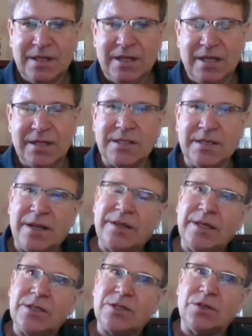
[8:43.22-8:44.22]
and it's
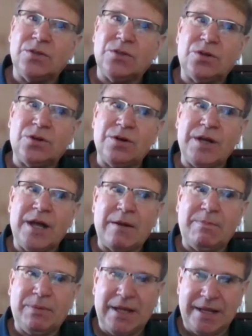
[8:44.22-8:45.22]
another thing to learn how
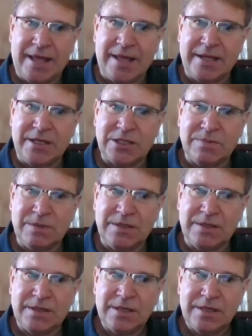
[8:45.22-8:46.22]
to play that
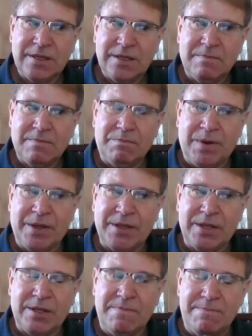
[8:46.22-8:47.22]
instrument.
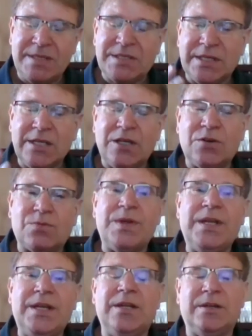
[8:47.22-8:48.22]
But the missing
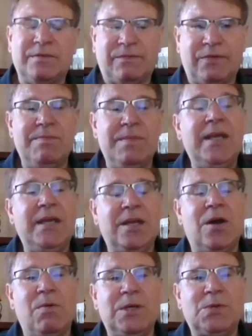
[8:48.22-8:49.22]
ingredient for me
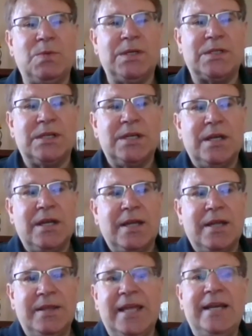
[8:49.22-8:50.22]
always was
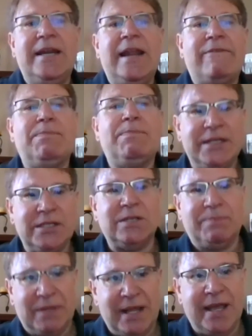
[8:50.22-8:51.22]
they didn't have a place to
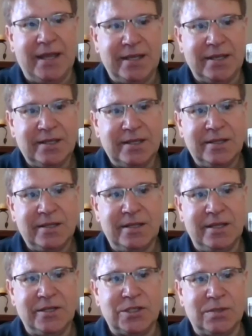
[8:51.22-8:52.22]
play
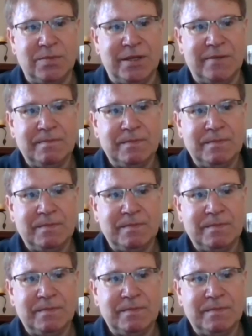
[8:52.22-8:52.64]
the instrument.